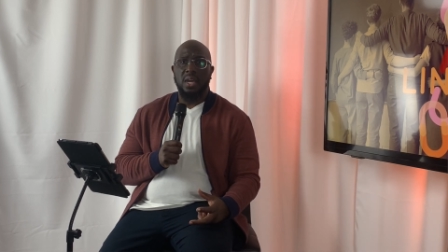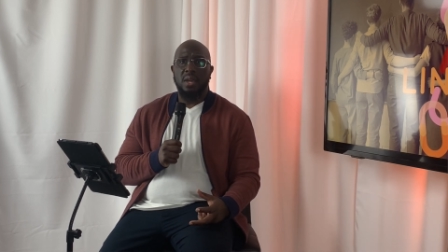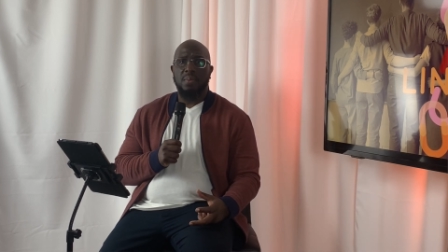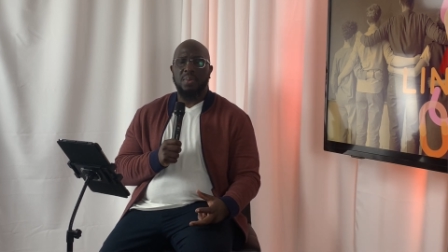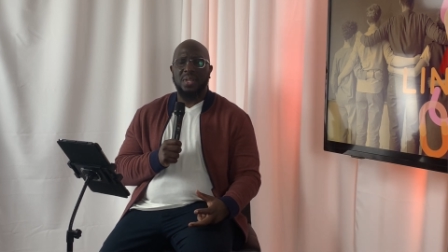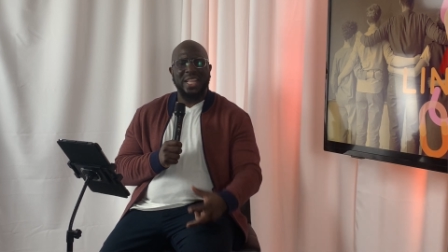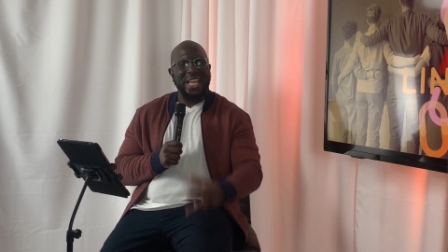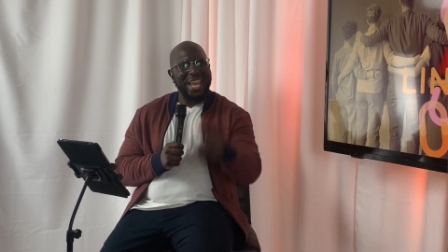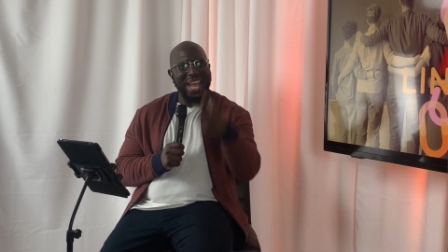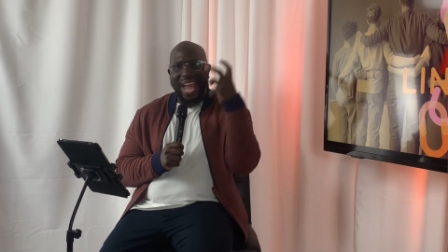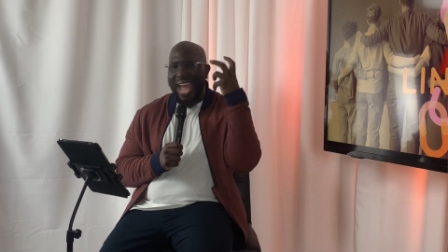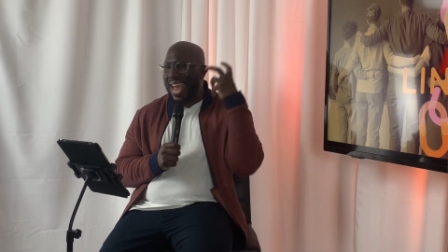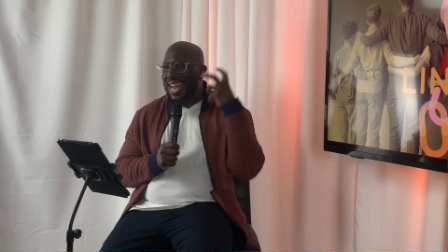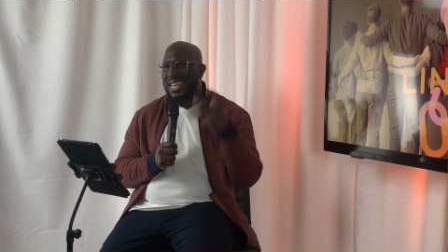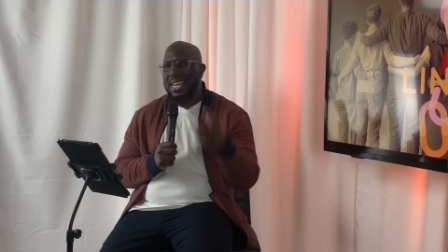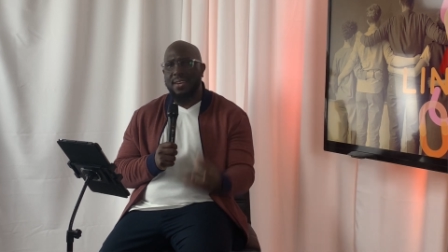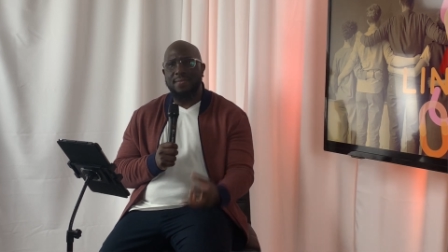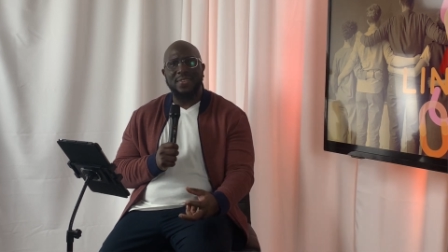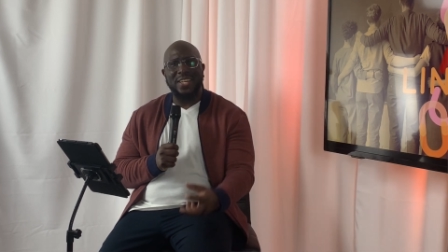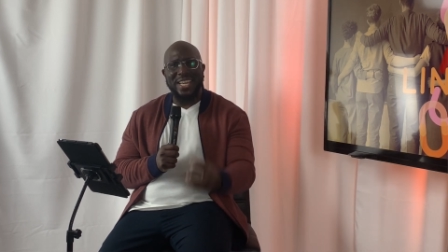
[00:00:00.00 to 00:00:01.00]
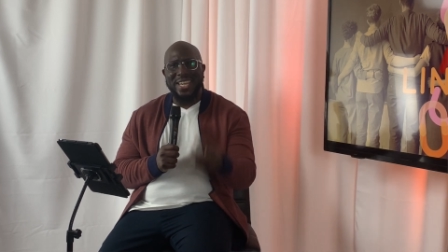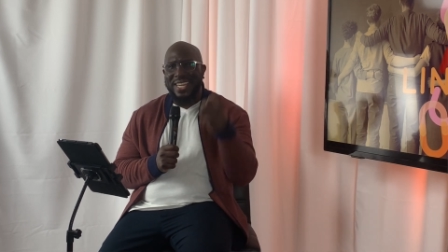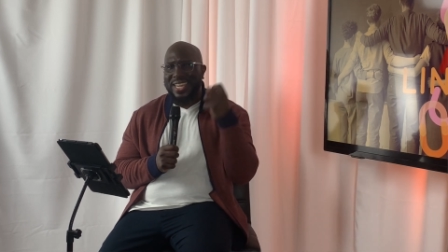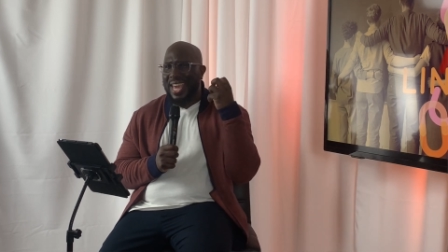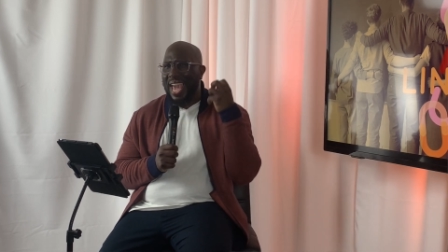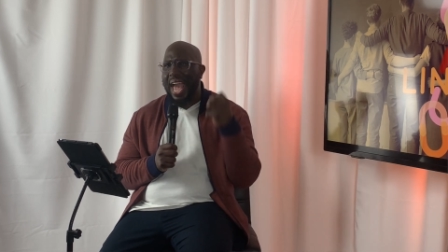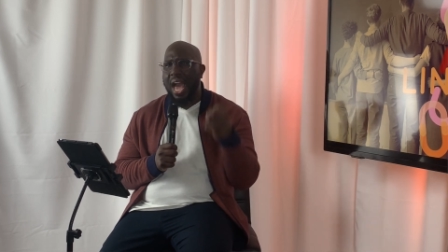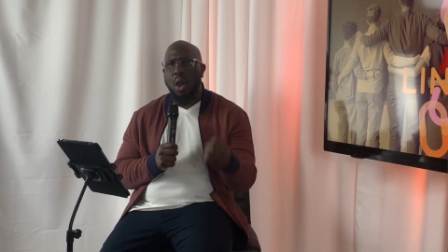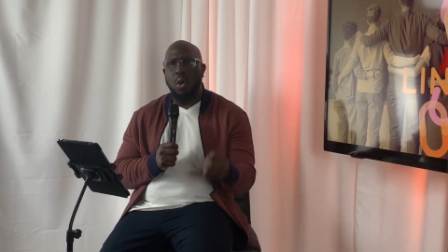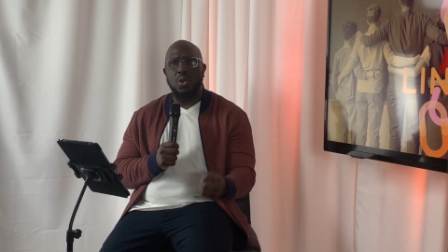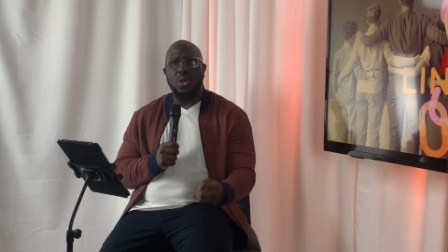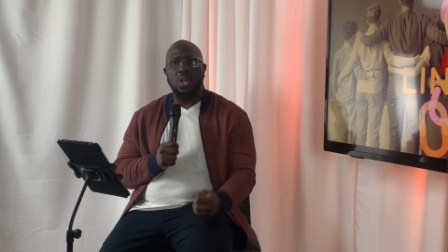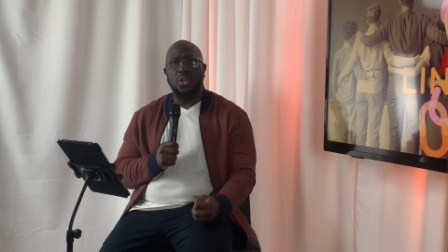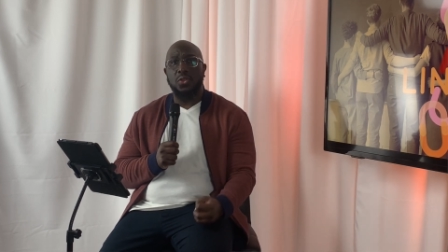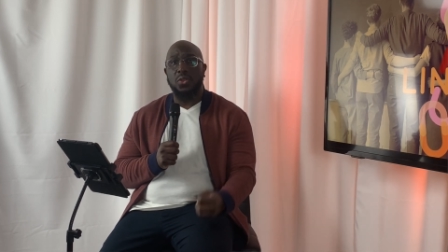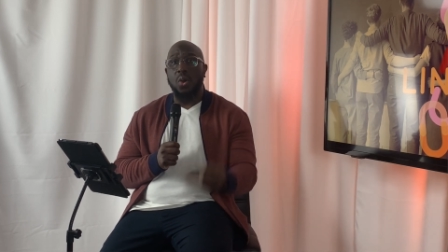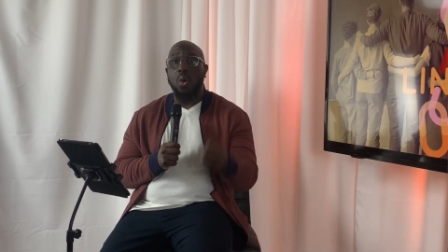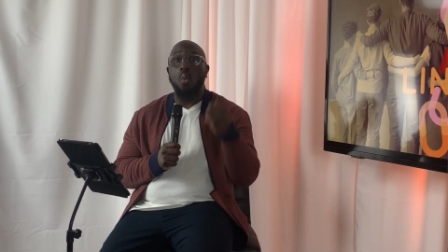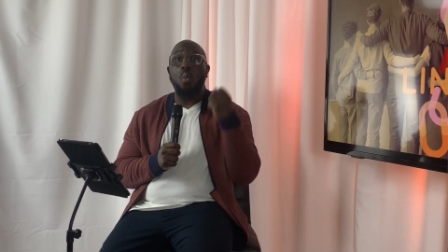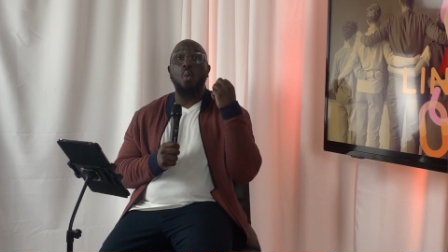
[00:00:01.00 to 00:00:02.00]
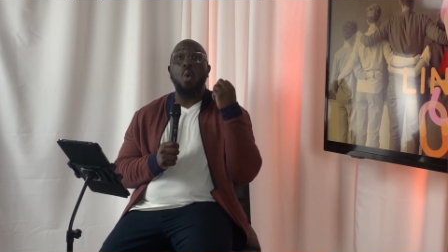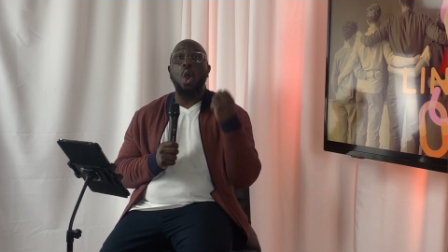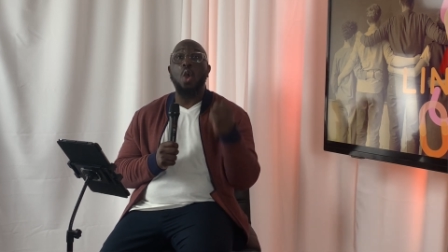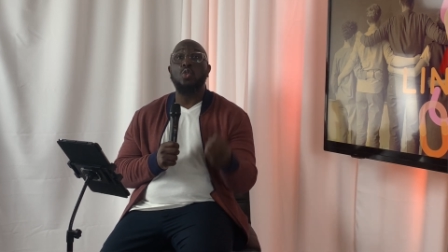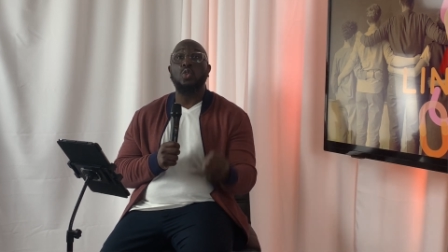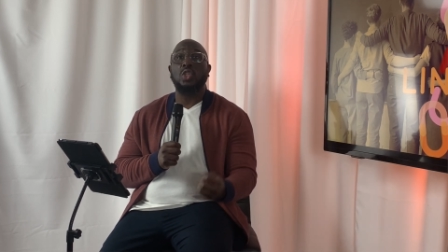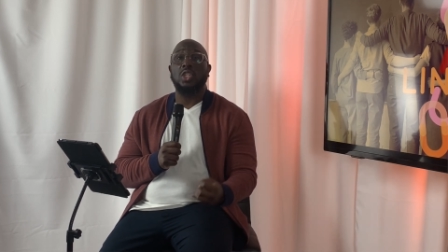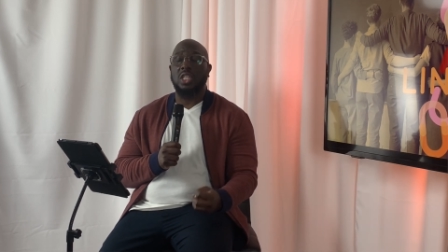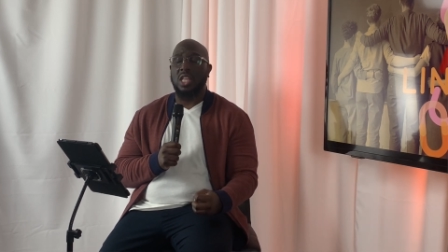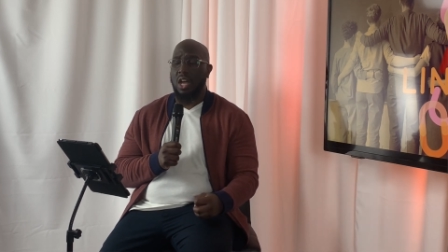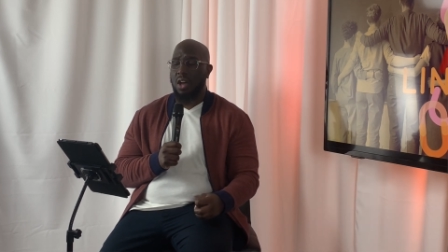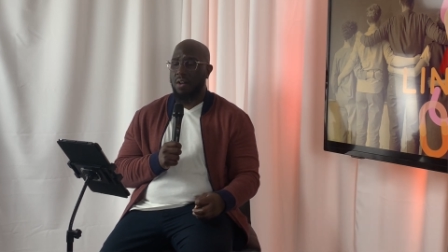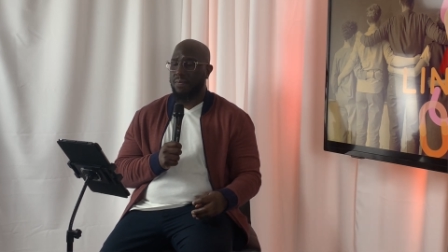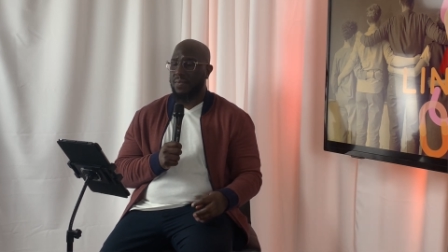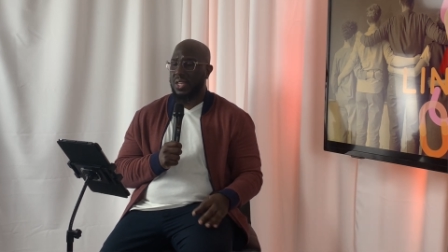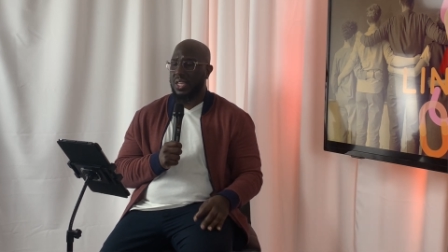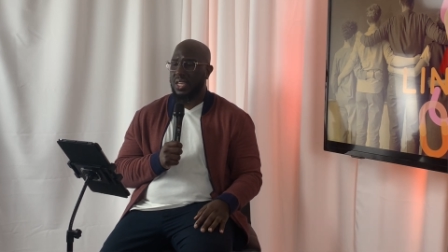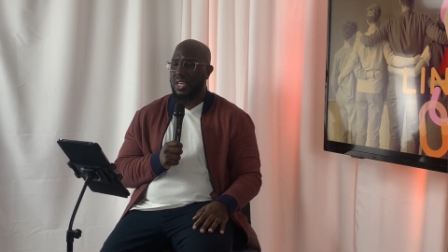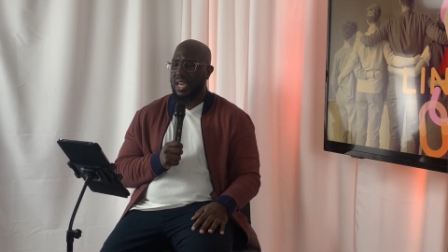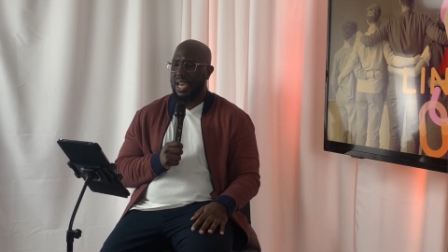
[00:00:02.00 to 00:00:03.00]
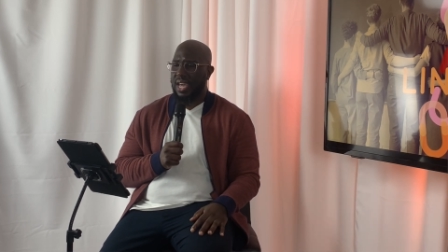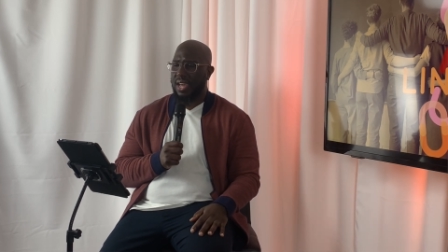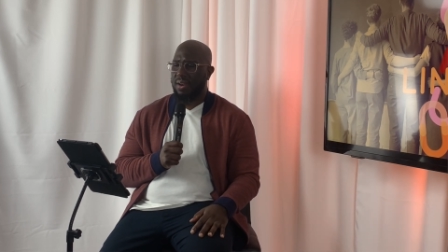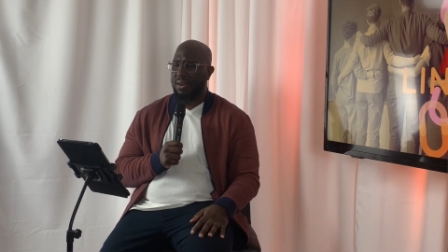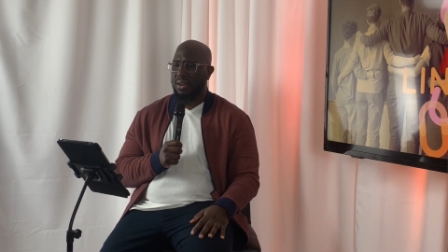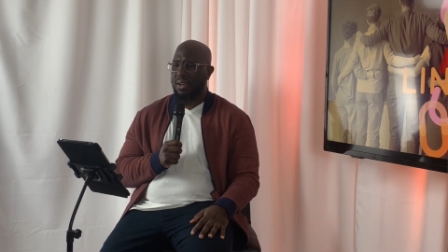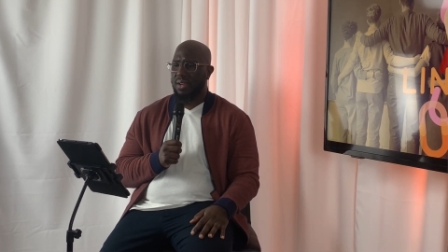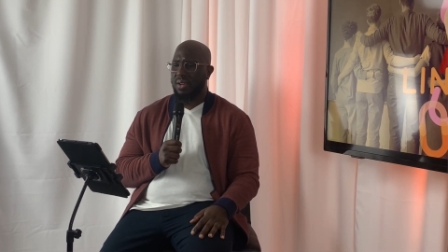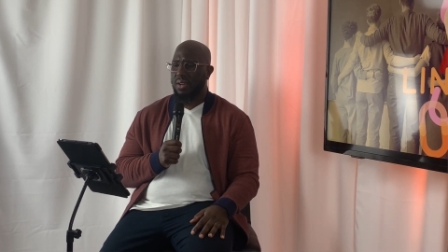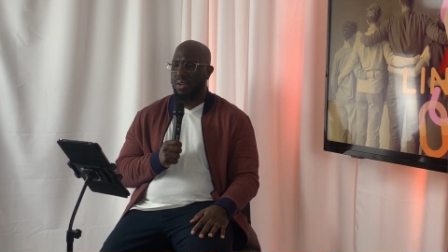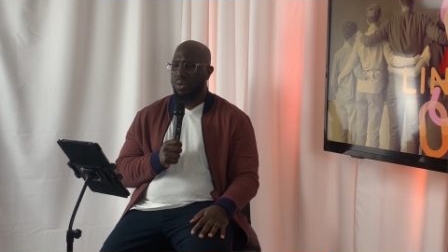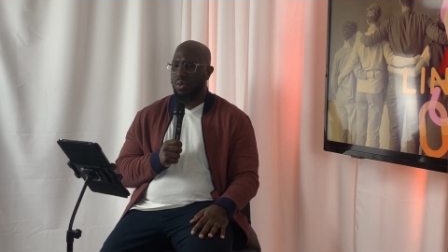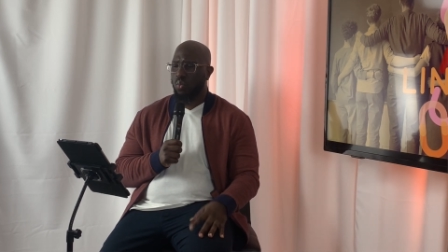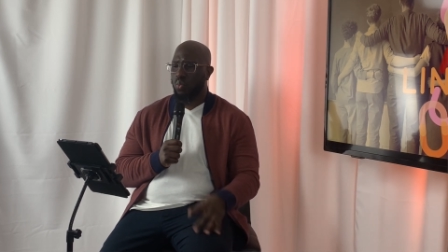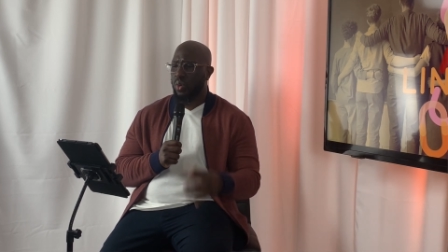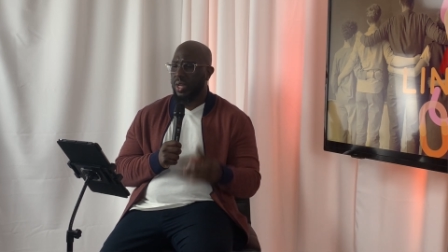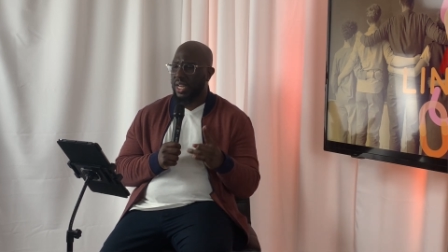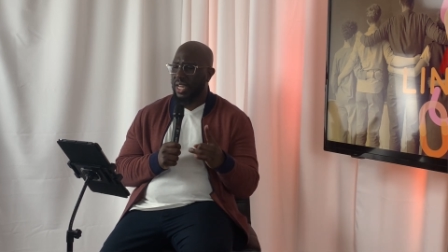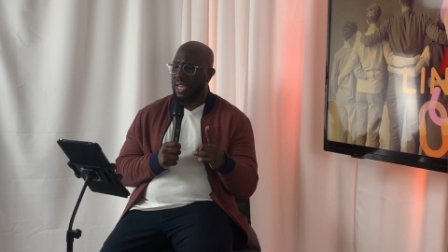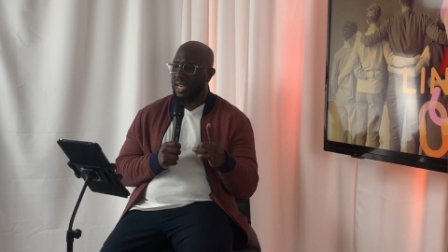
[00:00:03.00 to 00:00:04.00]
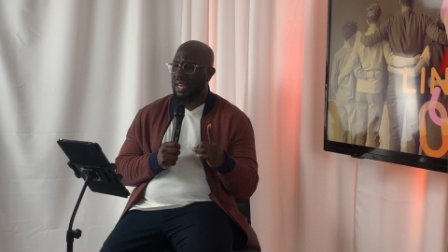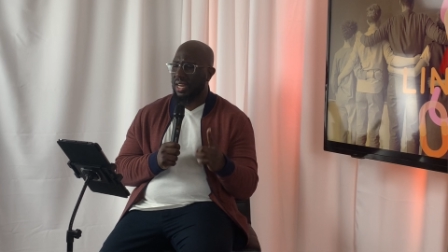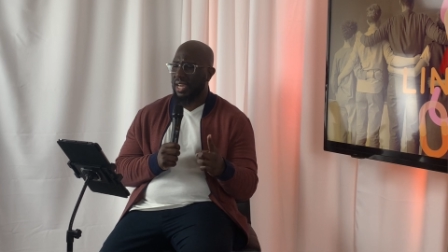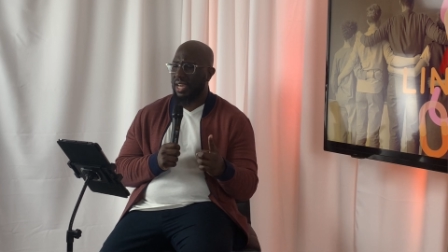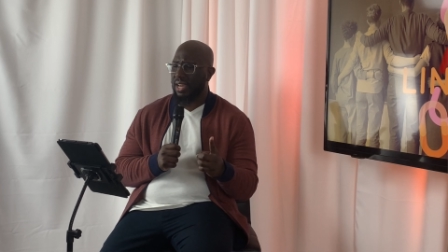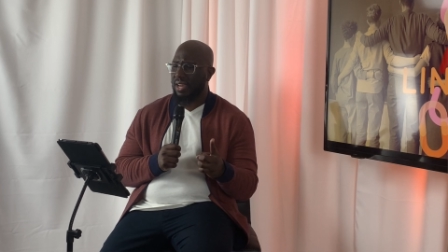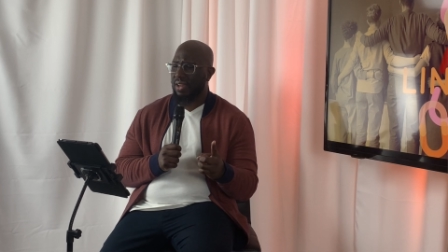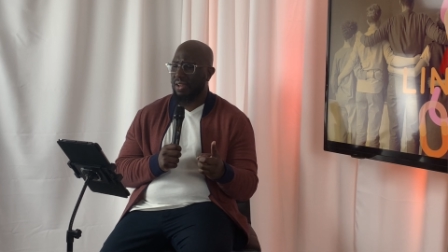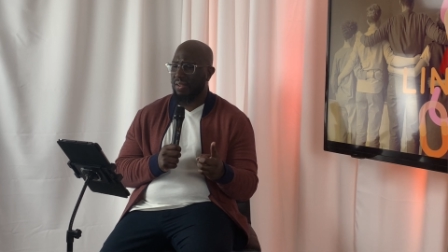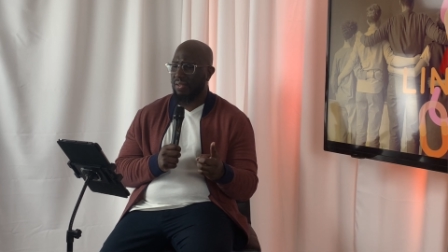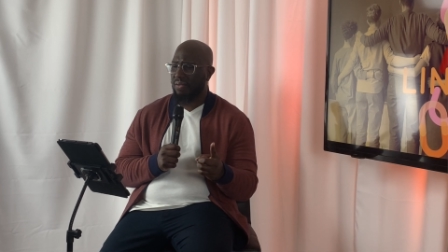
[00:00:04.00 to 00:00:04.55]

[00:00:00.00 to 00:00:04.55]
but they hadn't even encountered the worst of it yet when he left